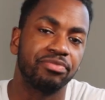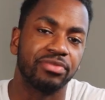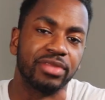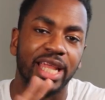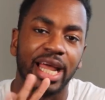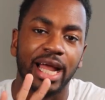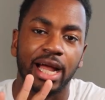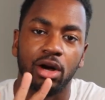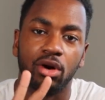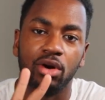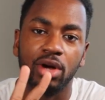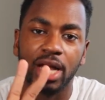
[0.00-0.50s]

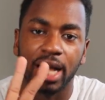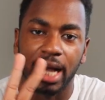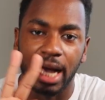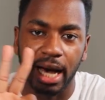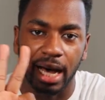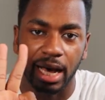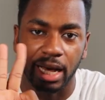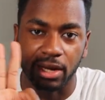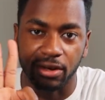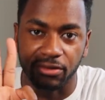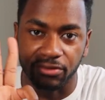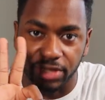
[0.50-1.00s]
Now,
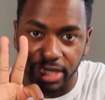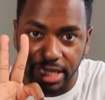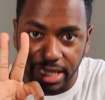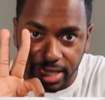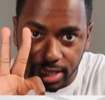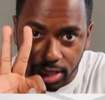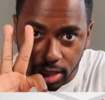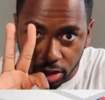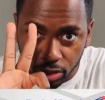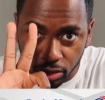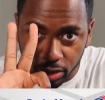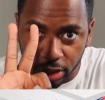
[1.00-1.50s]
out of
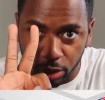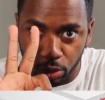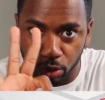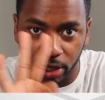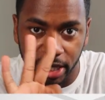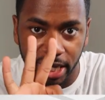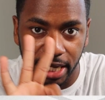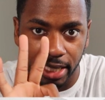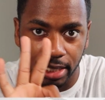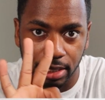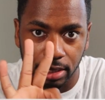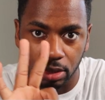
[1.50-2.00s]
these three,
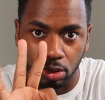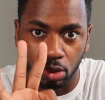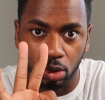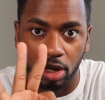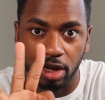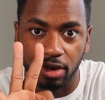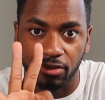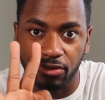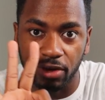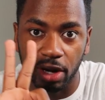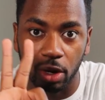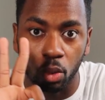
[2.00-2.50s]
we got to
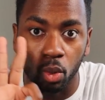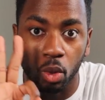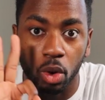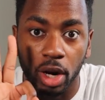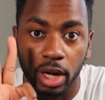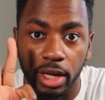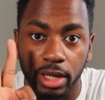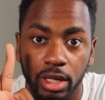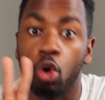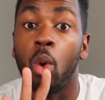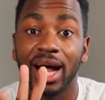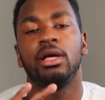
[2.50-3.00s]
disqualify
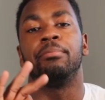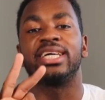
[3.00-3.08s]
one.